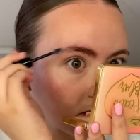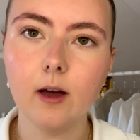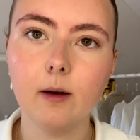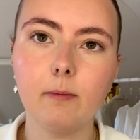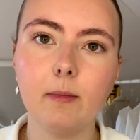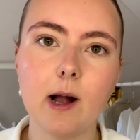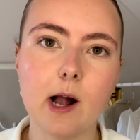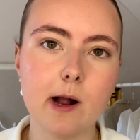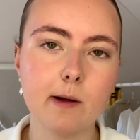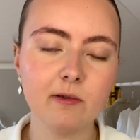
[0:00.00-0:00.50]

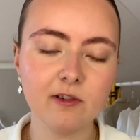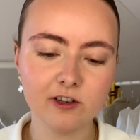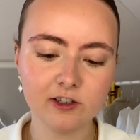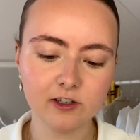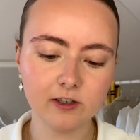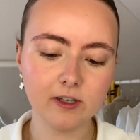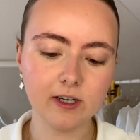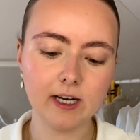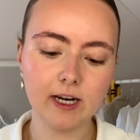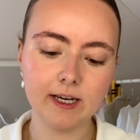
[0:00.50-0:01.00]
My eyebrows
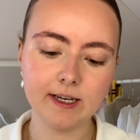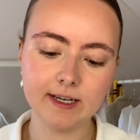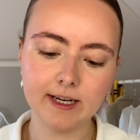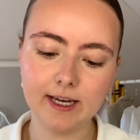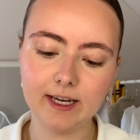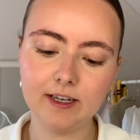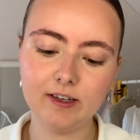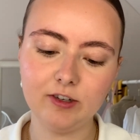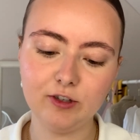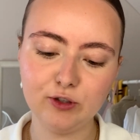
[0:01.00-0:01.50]
are like
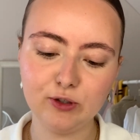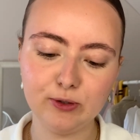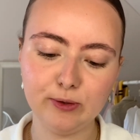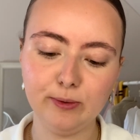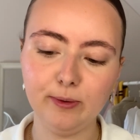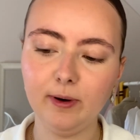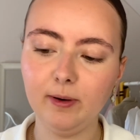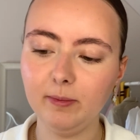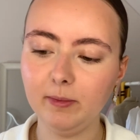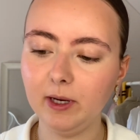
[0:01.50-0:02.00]

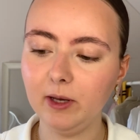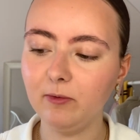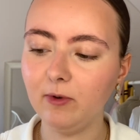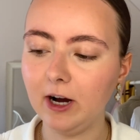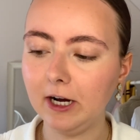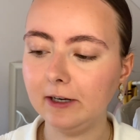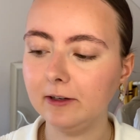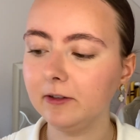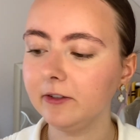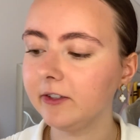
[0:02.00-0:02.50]
extremely
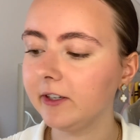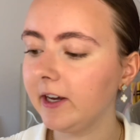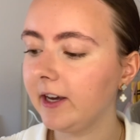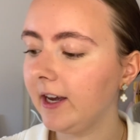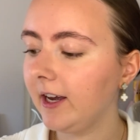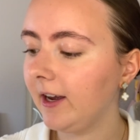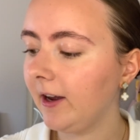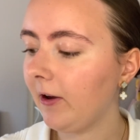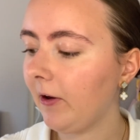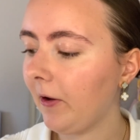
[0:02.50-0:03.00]
wild
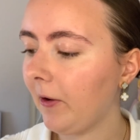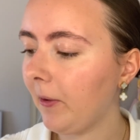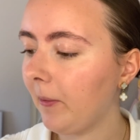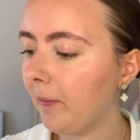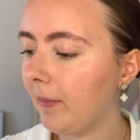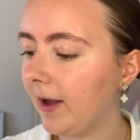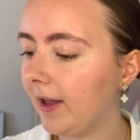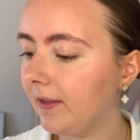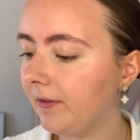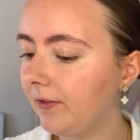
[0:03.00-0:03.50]

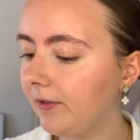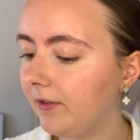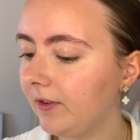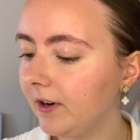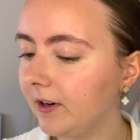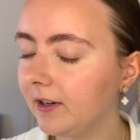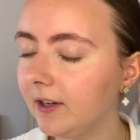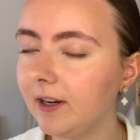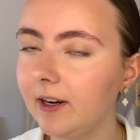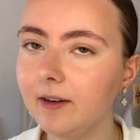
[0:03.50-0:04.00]
and they're
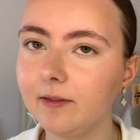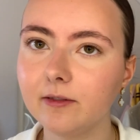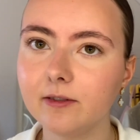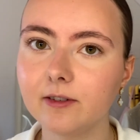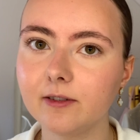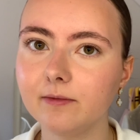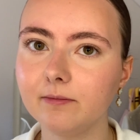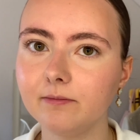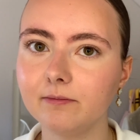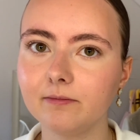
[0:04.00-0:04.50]
never
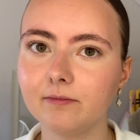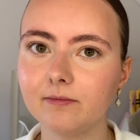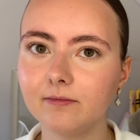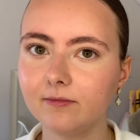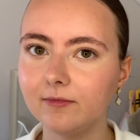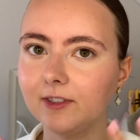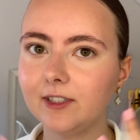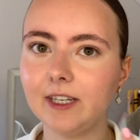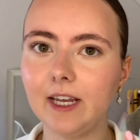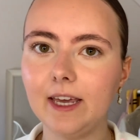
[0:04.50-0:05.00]

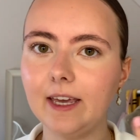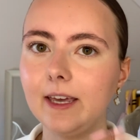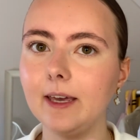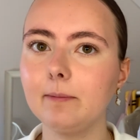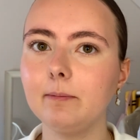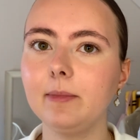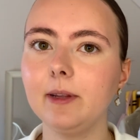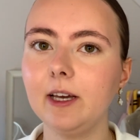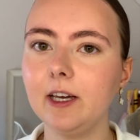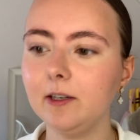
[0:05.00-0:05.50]
staying in
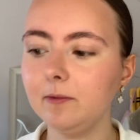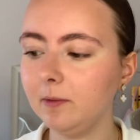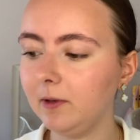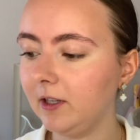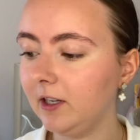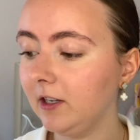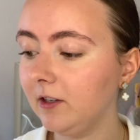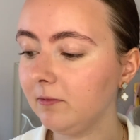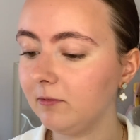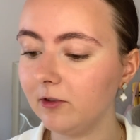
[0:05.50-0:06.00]
place, but
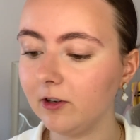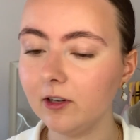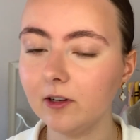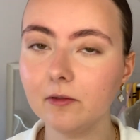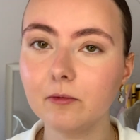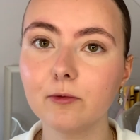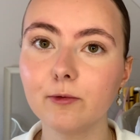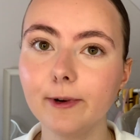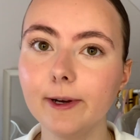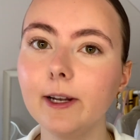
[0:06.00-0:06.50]
this product
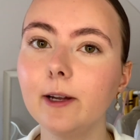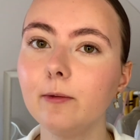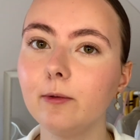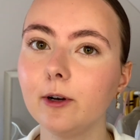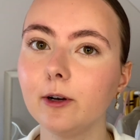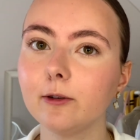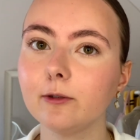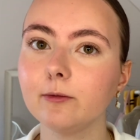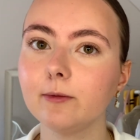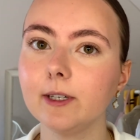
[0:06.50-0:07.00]
really
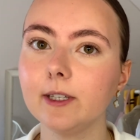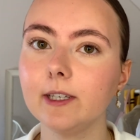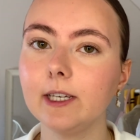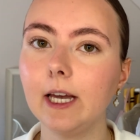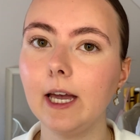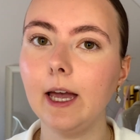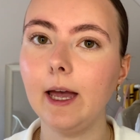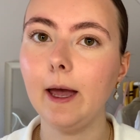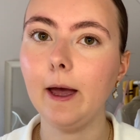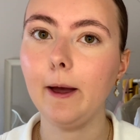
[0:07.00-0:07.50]
works with
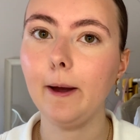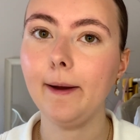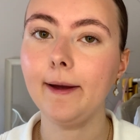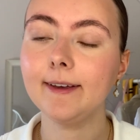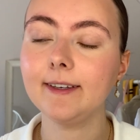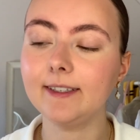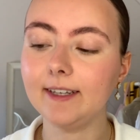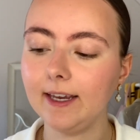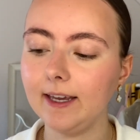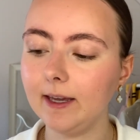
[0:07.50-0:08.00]

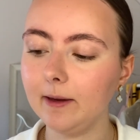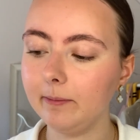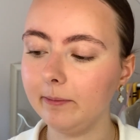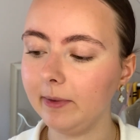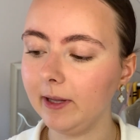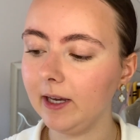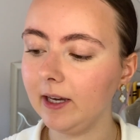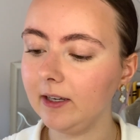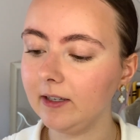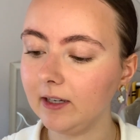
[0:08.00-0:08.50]
staying in
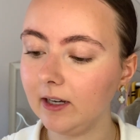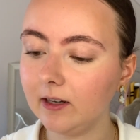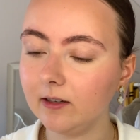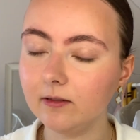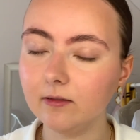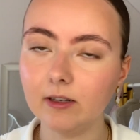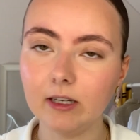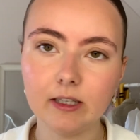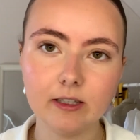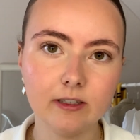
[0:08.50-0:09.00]
place and
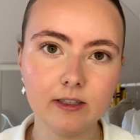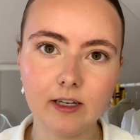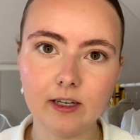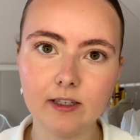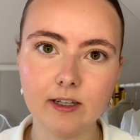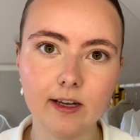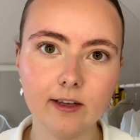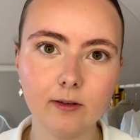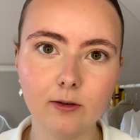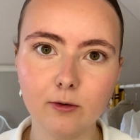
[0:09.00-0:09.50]
it stays
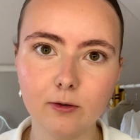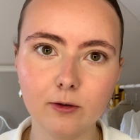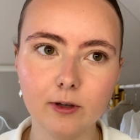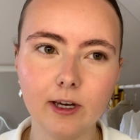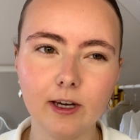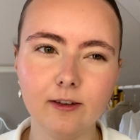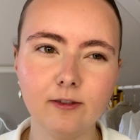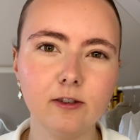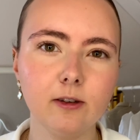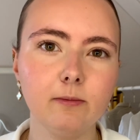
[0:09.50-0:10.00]
like the whole day,
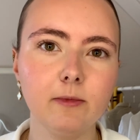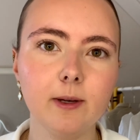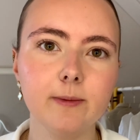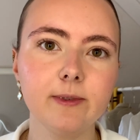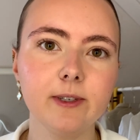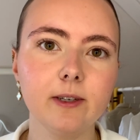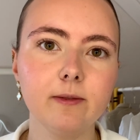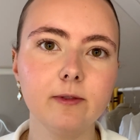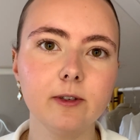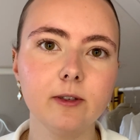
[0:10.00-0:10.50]
and sometimes
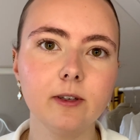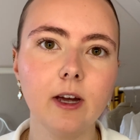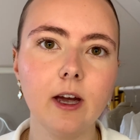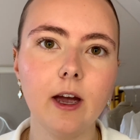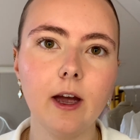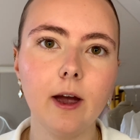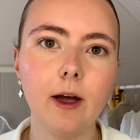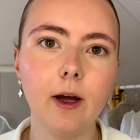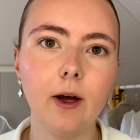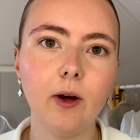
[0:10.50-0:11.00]
even
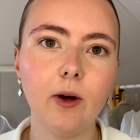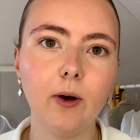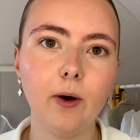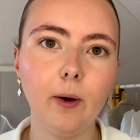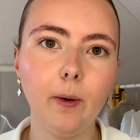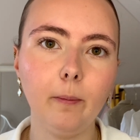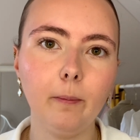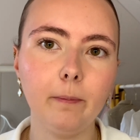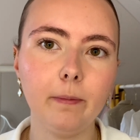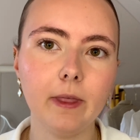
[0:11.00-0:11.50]

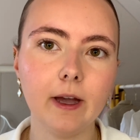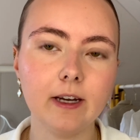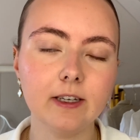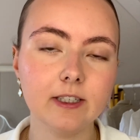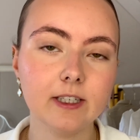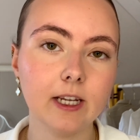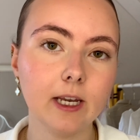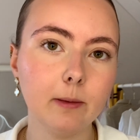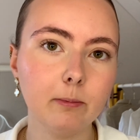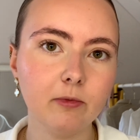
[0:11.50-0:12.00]
I
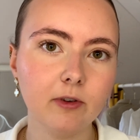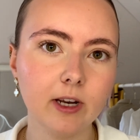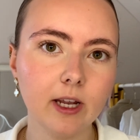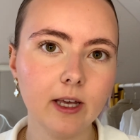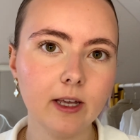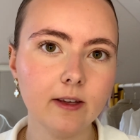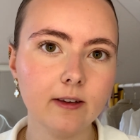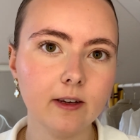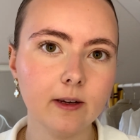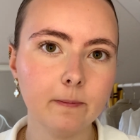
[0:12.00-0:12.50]
sleep with
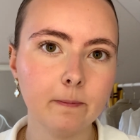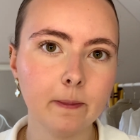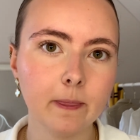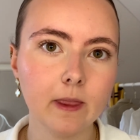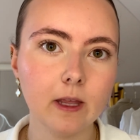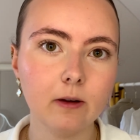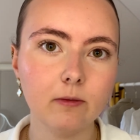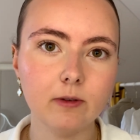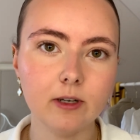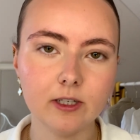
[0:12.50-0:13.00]
it,
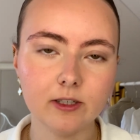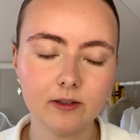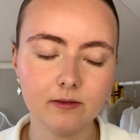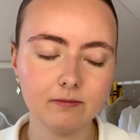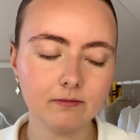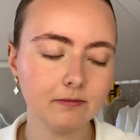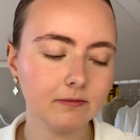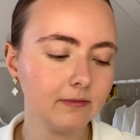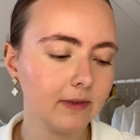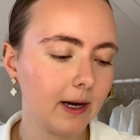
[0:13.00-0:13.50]
which
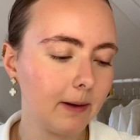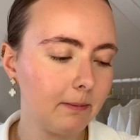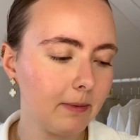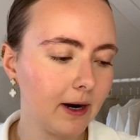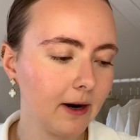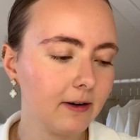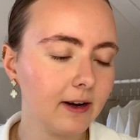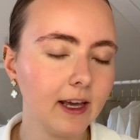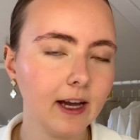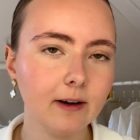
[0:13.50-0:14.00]
I
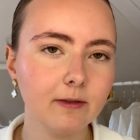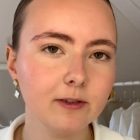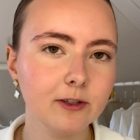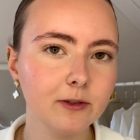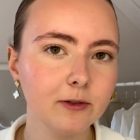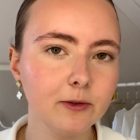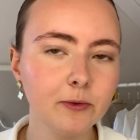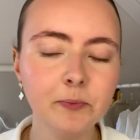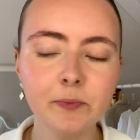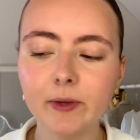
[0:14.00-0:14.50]
barely ever
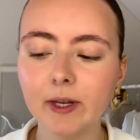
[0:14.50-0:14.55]
do.